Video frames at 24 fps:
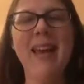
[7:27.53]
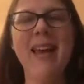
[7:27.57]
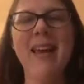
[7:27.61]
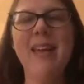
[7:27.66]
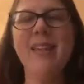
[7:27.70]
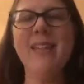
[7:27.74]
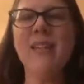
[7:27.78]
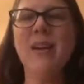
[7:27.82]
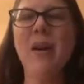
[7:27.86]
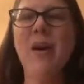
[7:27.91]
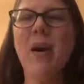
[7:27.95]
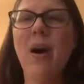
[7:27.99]

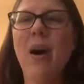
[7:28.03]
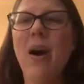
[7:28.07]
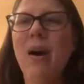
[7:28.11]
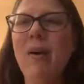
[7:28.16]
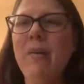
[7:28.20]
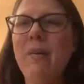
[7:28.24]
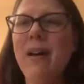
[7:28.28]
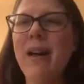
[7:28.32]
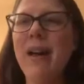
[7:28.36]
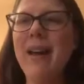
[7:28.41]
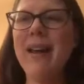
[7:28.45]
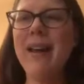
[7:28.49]
So, all
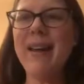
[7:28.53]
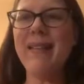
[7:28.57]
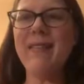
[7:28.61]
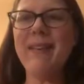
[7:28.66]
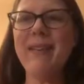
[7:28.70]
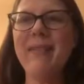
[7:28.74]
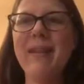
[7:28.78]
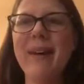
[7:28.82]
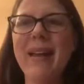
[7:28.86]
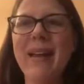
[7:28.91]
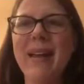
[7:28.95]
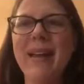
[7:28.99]
right,
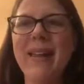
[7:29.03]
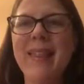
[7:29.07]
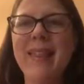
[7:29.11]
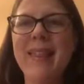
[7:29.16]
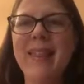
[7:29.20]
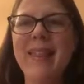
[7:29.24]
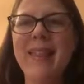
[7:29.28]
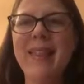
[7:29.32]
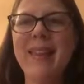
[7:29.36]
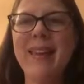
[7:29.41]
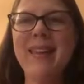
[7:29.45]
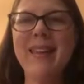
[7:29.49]
everyone, I
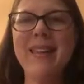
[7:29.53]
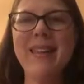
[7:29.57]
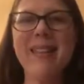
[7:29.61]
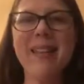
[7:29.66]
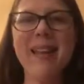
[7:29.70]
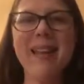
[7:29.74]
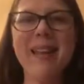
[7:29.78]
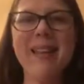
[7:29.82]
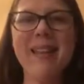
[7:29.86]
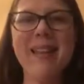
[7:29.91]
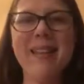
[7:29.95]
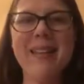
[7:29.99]
think
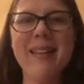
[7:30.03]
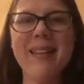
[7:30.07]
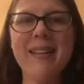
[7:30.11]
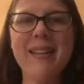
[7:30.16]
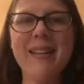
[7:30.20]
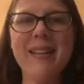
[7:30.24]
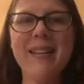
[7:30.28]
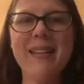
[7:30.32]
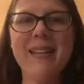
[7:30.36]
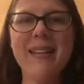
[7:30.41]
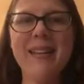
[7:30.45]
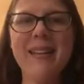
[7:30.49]
that
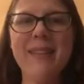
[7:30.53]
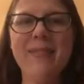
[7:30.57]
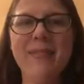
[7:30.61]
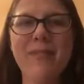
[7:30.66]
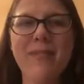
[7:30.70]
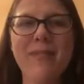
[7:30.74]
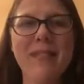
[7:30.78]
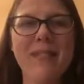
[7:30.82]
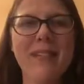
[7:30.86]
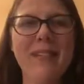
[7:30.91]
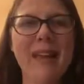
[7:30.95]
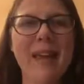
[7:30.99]
is it for
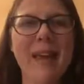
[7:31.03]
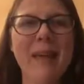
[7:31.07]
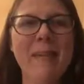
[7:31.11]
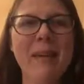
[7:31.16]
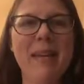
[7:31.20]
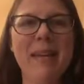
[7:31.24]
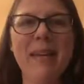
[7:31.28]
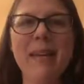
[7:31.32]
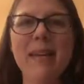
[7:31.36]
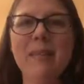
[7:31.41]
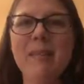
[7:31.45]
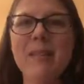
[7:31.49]
today. I'm going
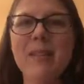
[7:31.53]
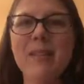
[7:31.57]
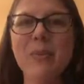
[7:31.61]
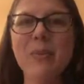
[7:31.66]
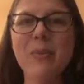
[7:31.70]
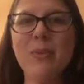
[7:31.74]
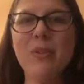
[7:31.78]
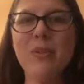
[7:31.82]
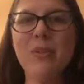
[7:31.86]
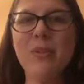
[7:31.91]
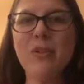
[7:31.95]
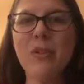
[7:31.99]
to keep this
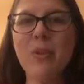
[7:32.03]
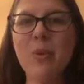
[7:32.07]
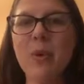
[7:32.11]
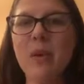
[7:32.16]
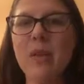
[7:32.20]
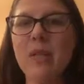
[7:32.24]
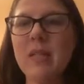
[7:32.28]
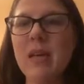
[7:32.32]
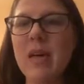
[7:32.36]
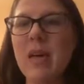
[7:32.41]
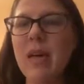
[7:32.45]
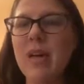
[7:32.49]
one
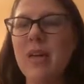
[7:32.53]
short.